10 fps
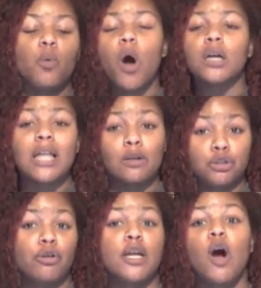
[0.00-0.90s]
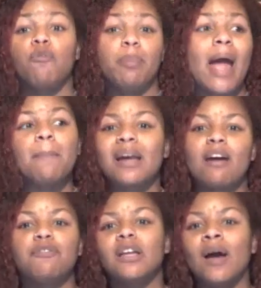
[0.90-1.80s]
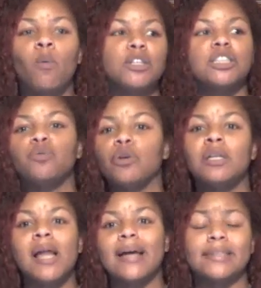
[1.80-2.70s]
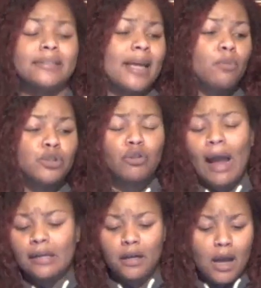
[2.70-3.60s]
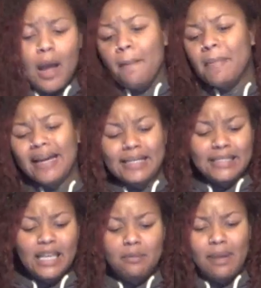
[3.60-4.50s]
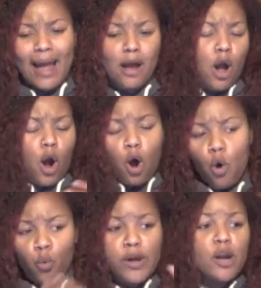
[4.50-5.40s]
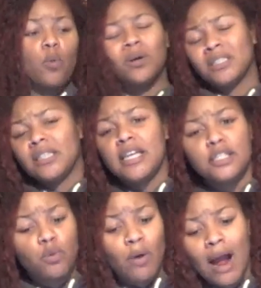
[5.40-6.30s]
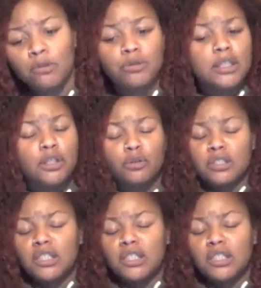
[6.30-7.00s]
walked out straight off bat, but I feel like once she realized that they was trying to make it seem like, oh, we don't want C's around. You know,